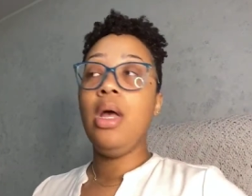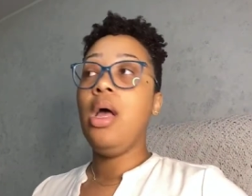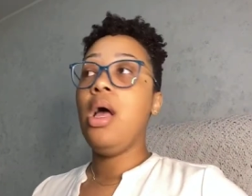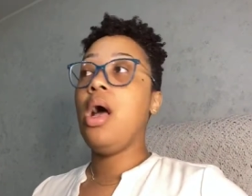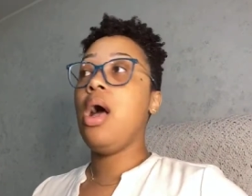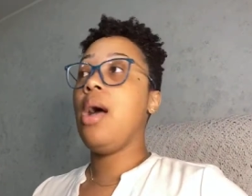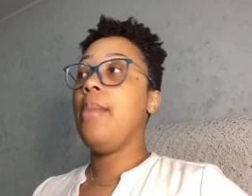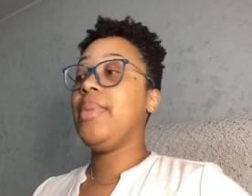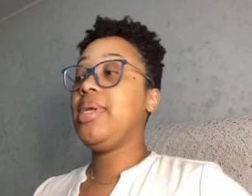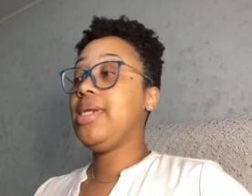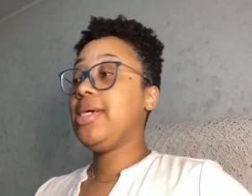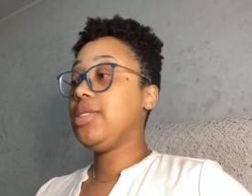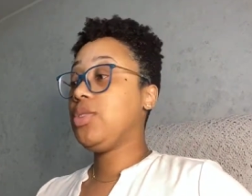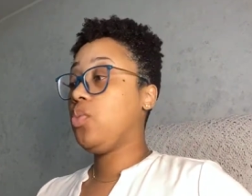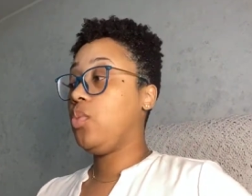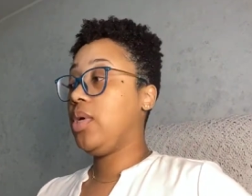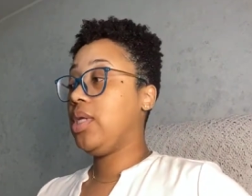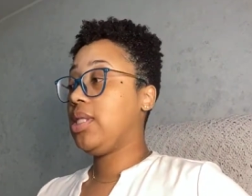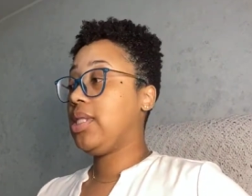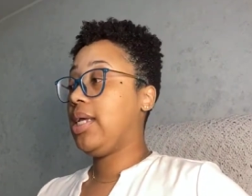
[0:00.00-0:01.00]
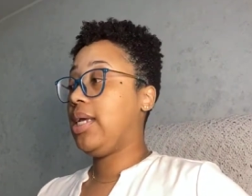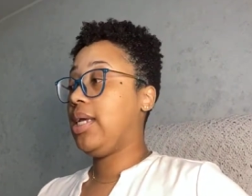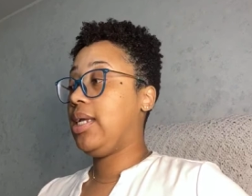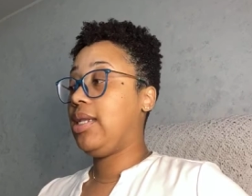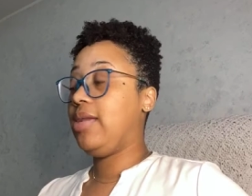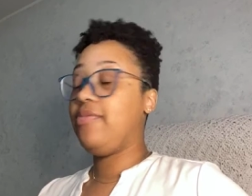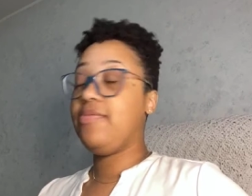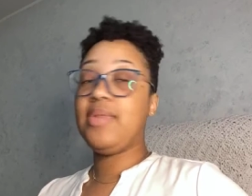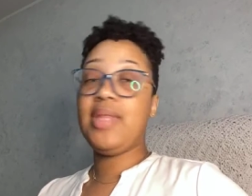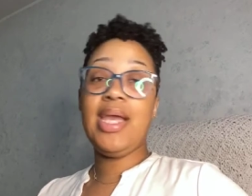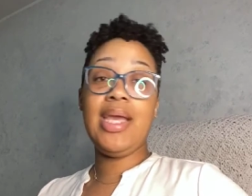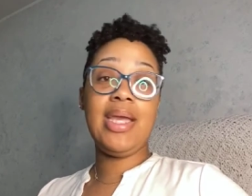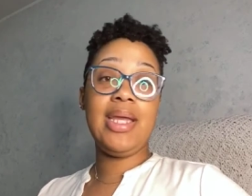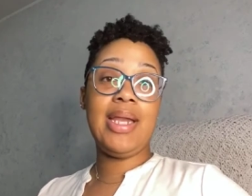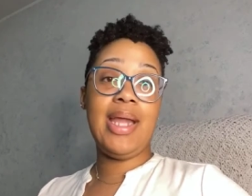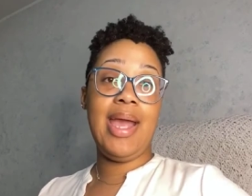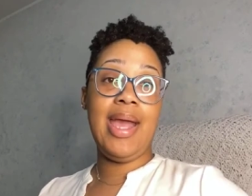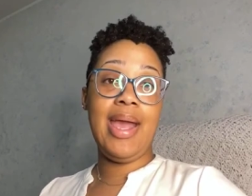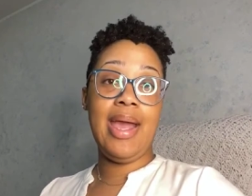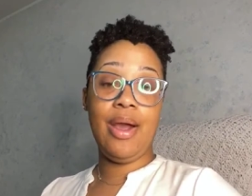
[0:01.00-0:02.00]
Um, and that's one thing. And if they can
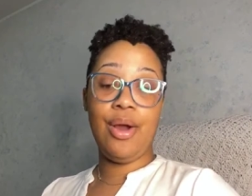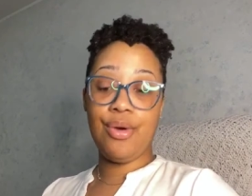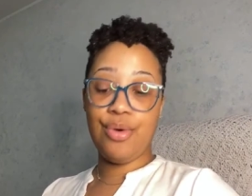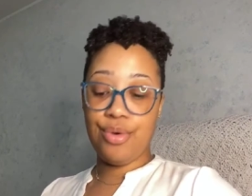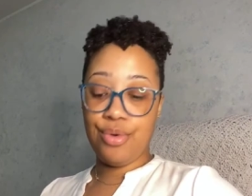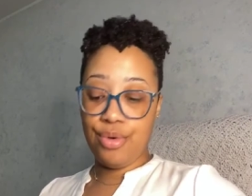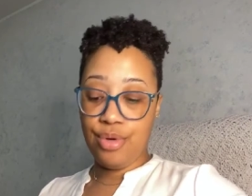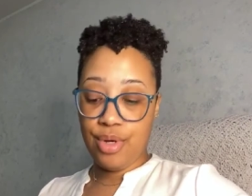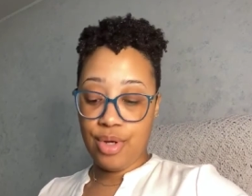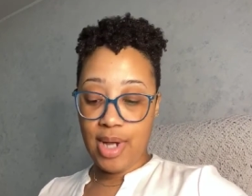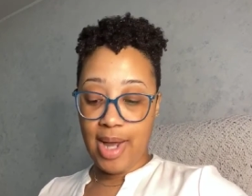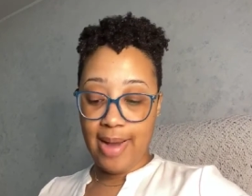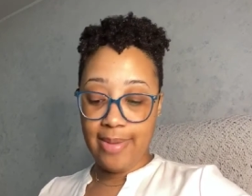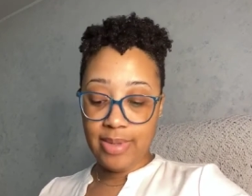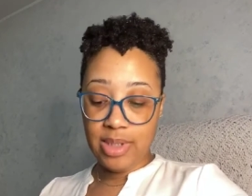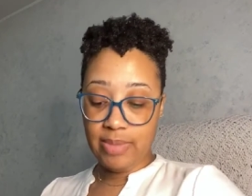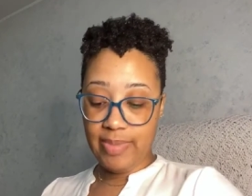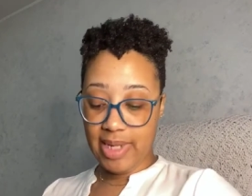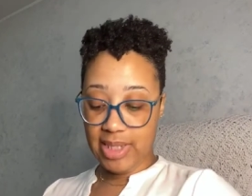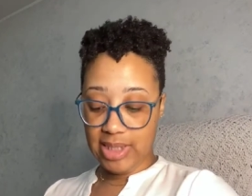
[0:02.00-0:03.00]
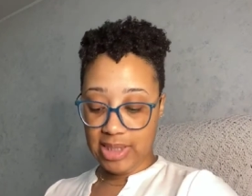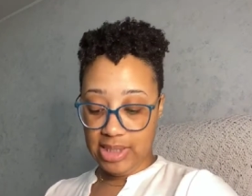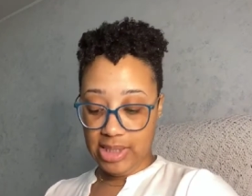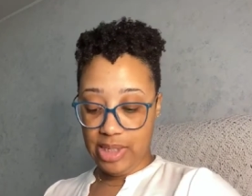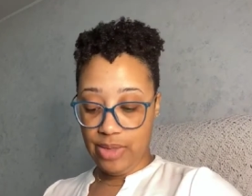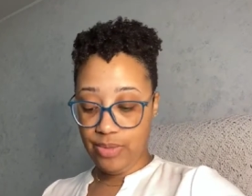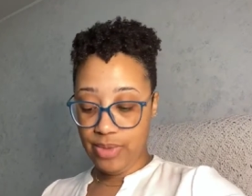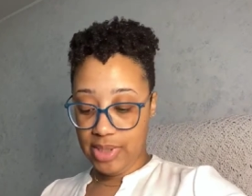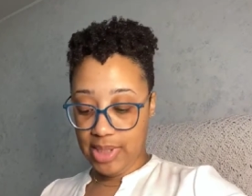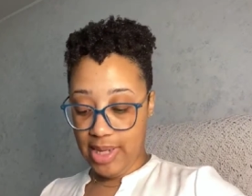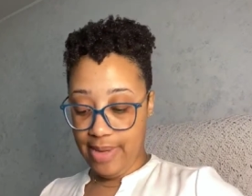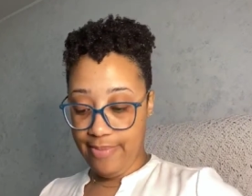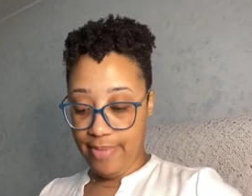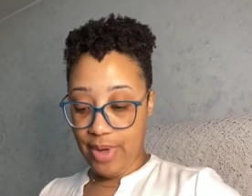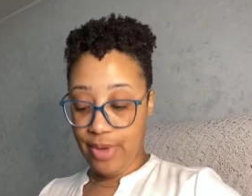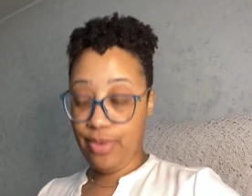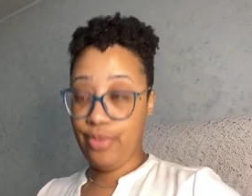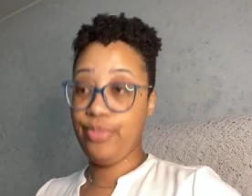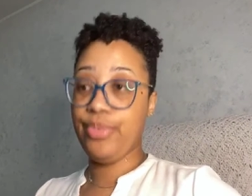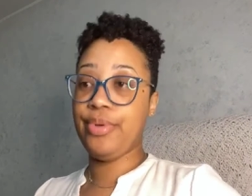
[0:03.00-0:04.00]
haggle, I was about to say what they
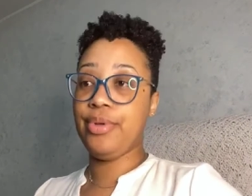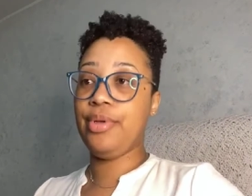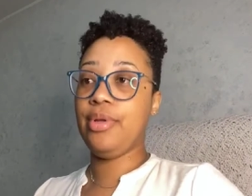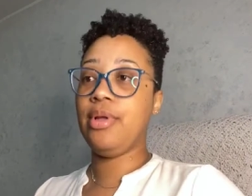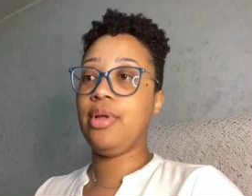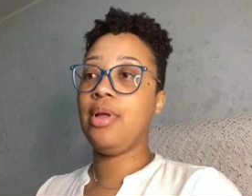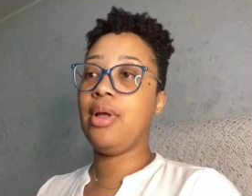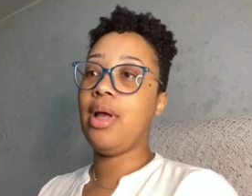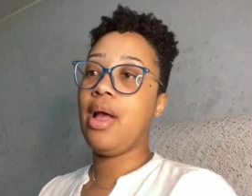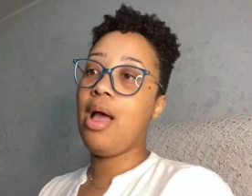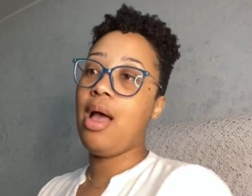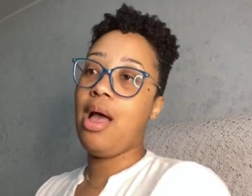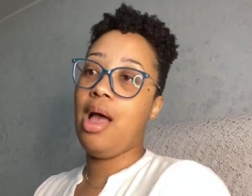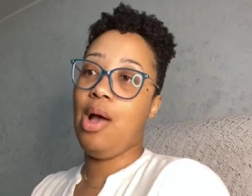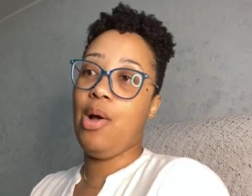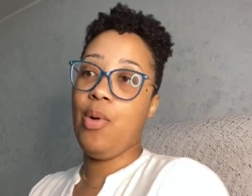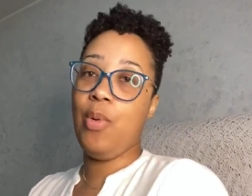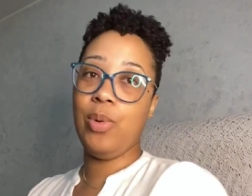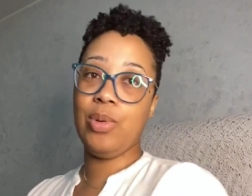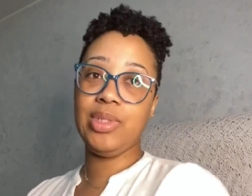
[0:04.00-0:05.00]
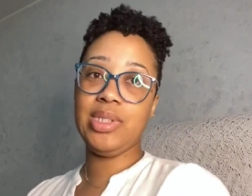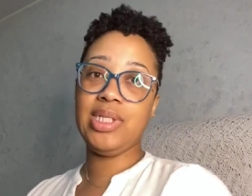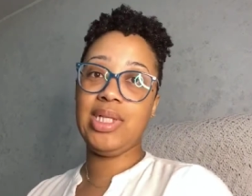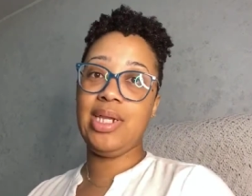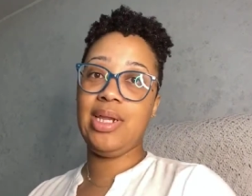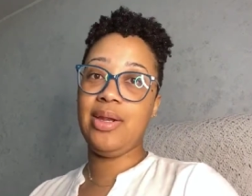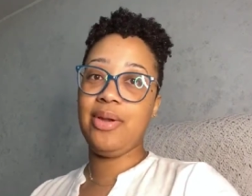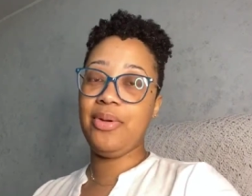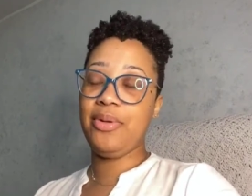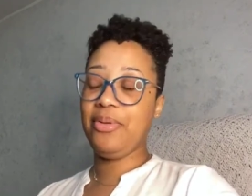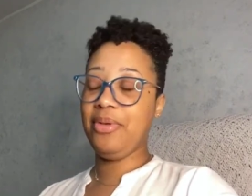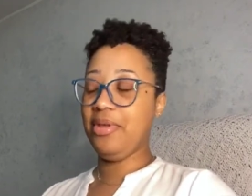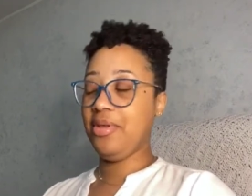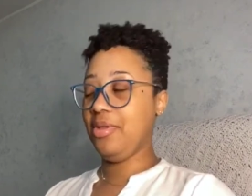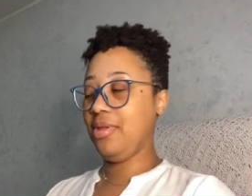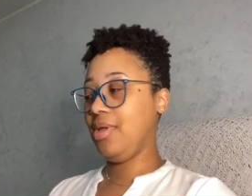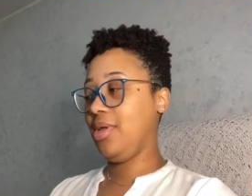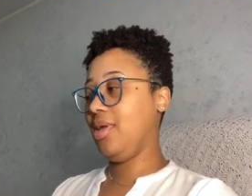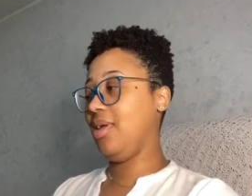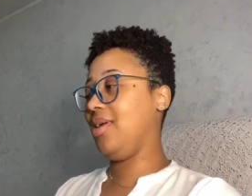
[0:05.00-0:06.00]
want, but I don't want to say that on
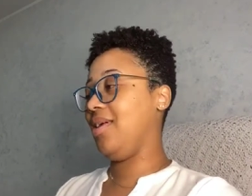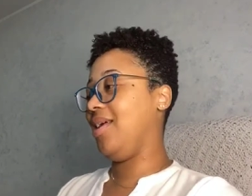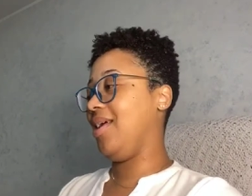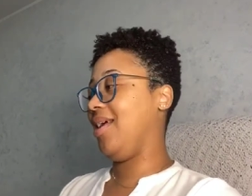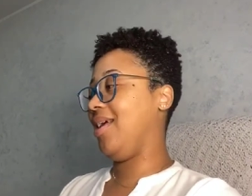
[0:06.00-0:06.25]
here.